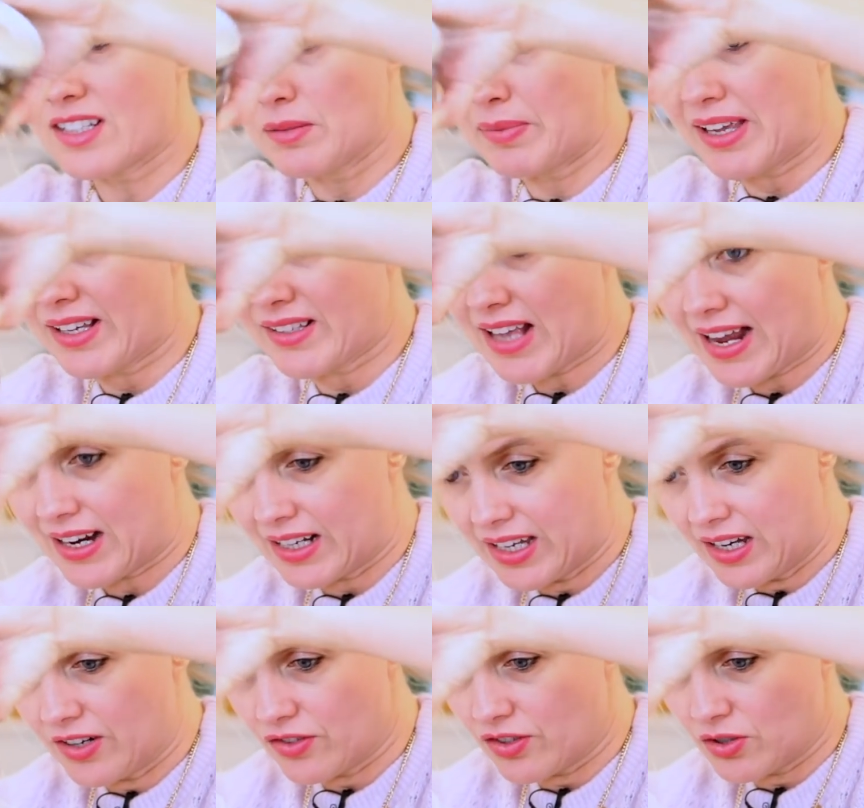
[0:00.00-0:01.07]
going to be exactly
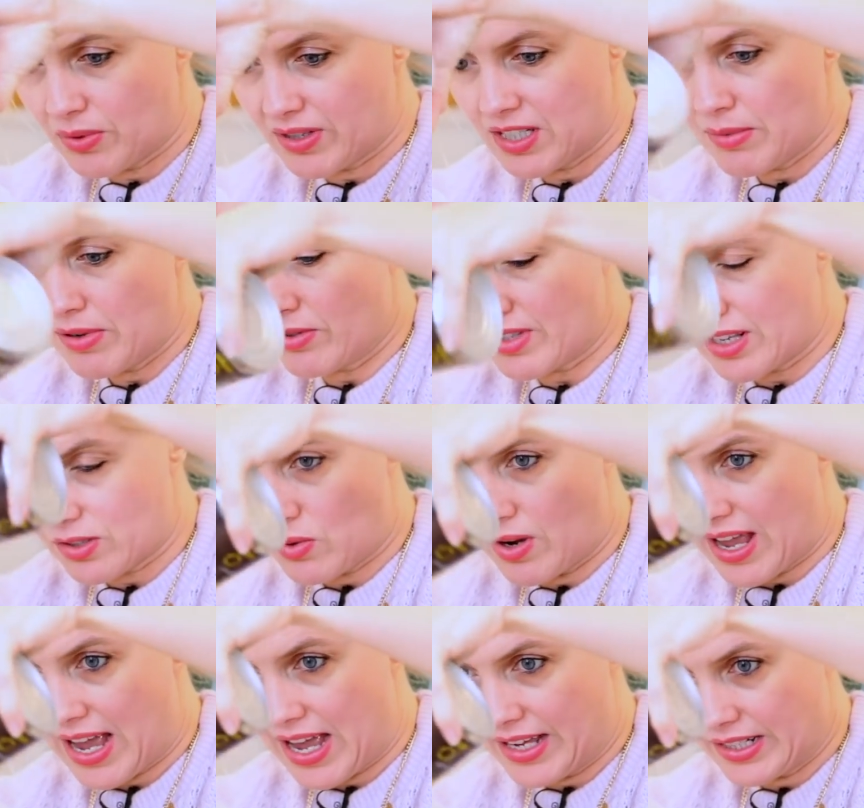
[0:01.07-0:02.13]
120 mils. So that's quite
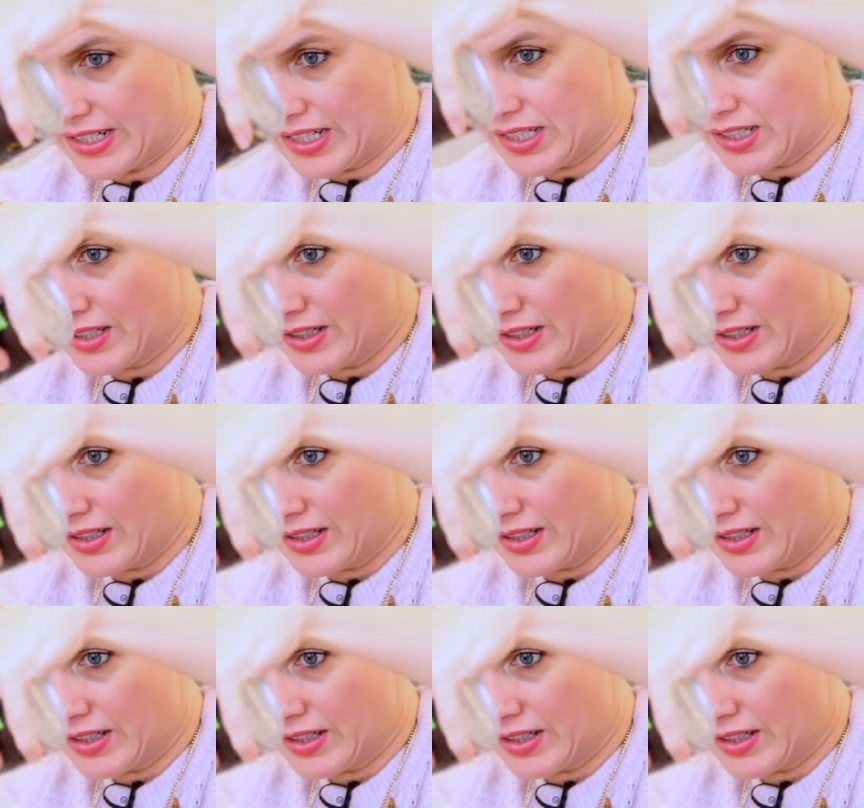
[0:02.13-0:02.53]
handy.